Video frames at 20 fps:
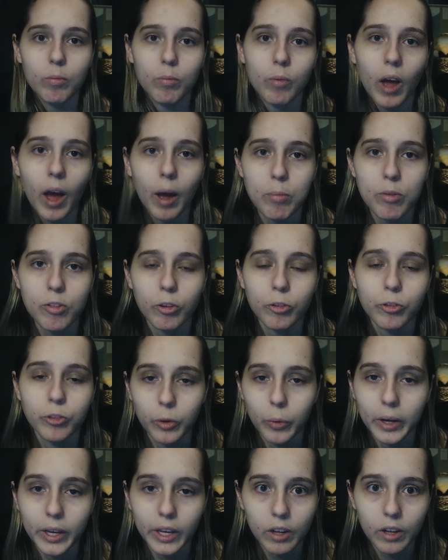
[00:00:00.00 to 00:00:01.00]
I'm still
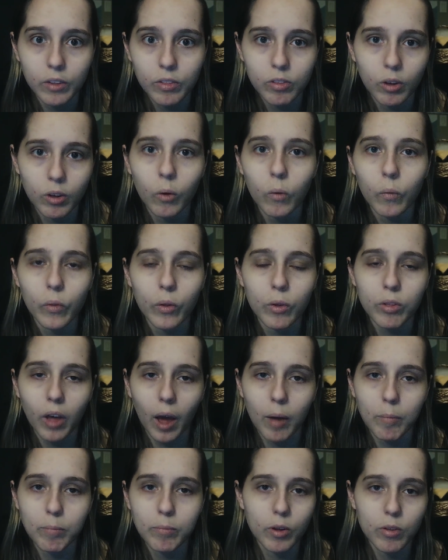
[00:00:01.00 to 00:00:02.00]
doing it. So there's
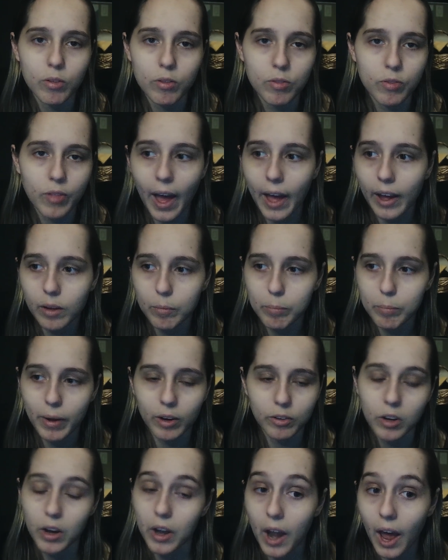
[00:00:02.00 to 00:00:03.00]
that
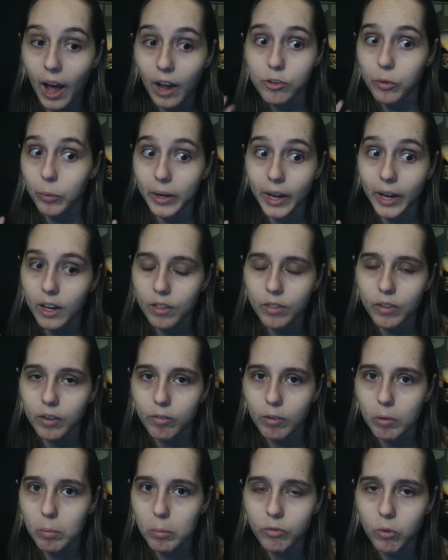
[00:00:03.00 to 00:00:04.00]
compared to not doing anything
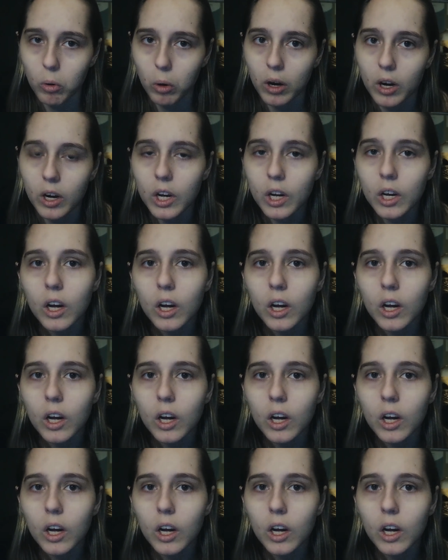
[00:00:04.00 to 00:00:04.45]
from before.